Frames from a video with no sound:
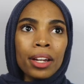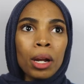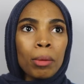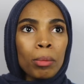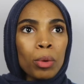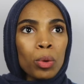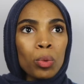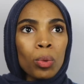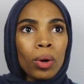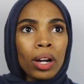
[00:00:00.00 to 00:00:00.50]

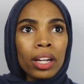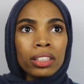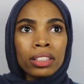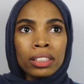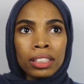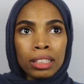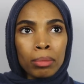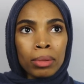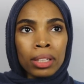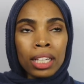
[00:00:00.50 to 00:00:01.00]
number
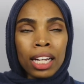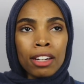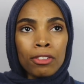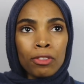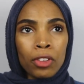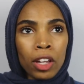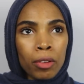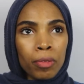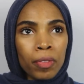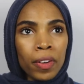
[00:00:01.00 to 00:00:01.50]
one Ramadan
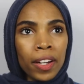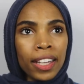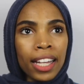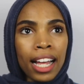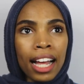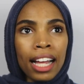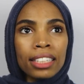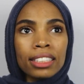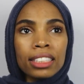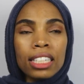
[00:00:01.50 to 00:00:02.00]
favorite,
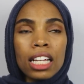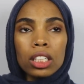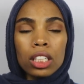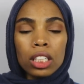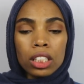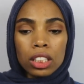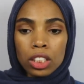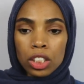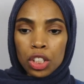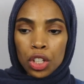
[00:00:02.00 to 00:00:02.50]

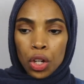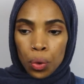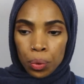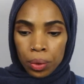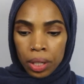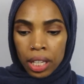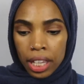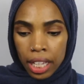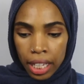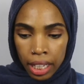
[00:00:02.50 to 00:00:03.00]
this is the
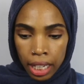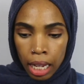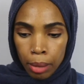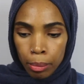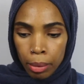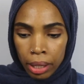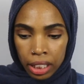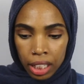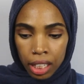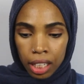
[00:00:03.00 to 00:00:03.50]
only thing
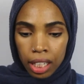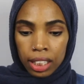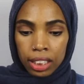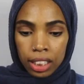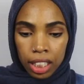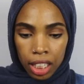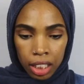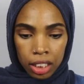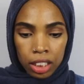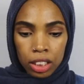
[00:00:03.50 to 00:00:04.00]
that basically
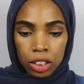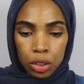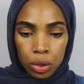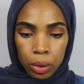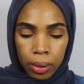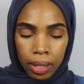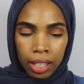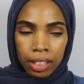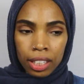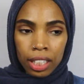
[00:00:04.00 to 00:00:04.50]
changes
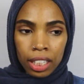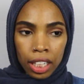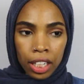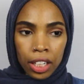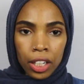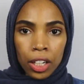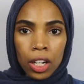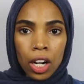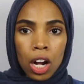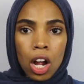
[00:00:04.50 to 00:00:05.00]
throughout the
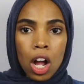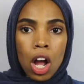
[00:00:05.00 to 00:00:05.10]
year,